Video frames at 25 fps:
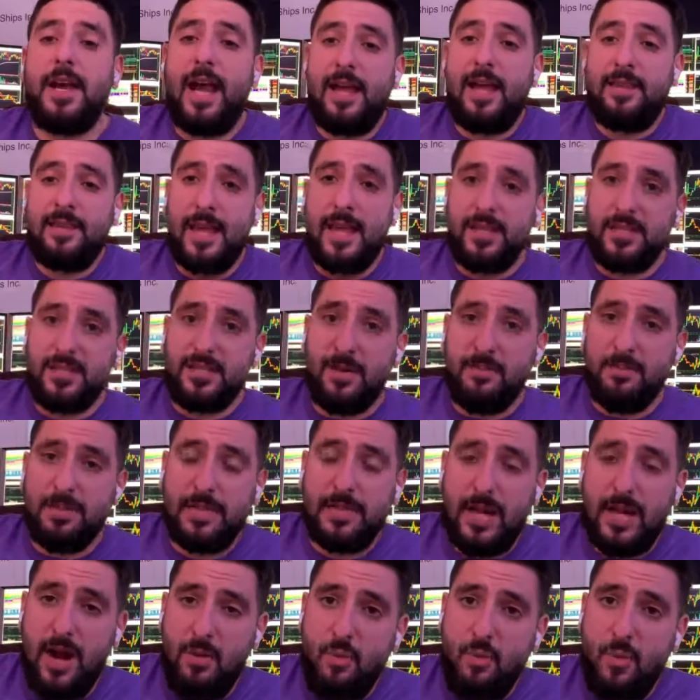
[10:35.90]
And that's
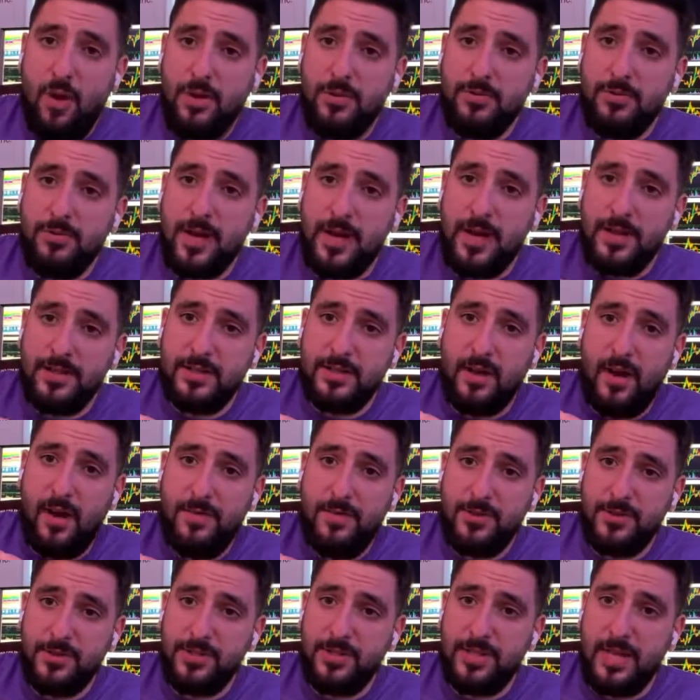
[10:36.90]
something that I want you guys to
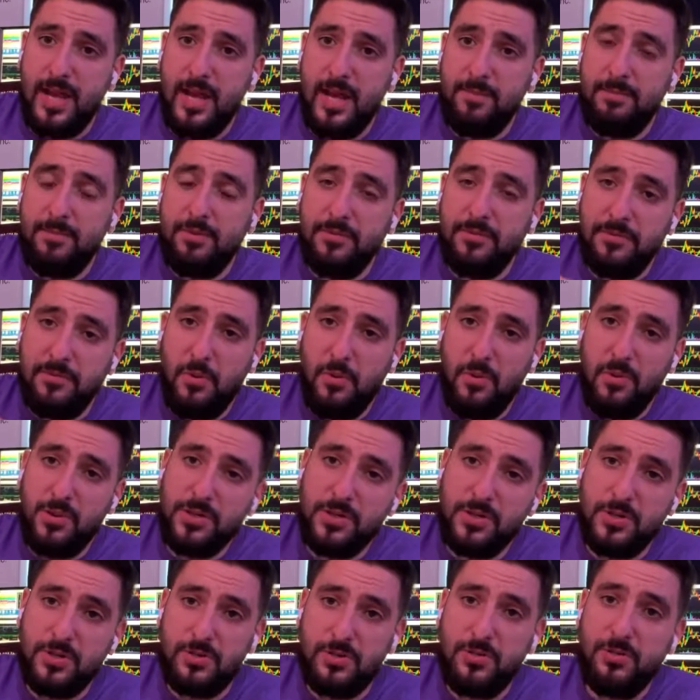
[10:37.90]
understand before
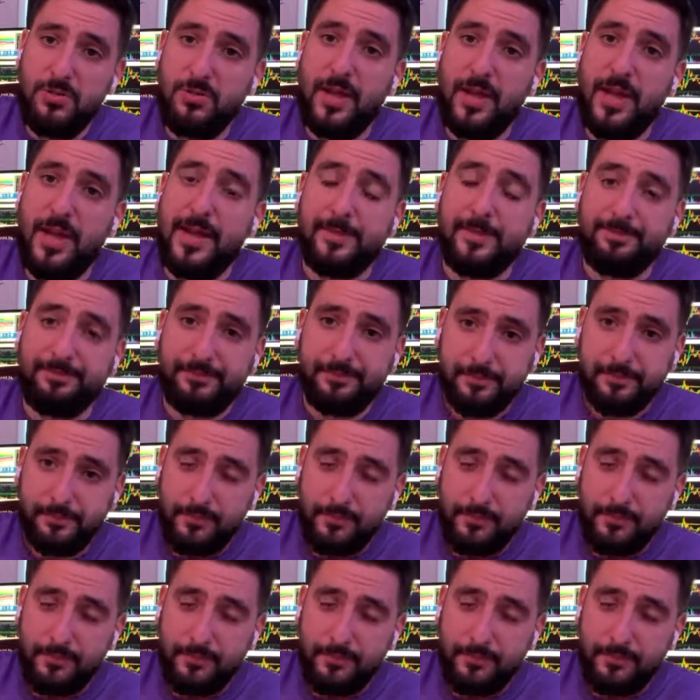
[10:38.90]
it's too late.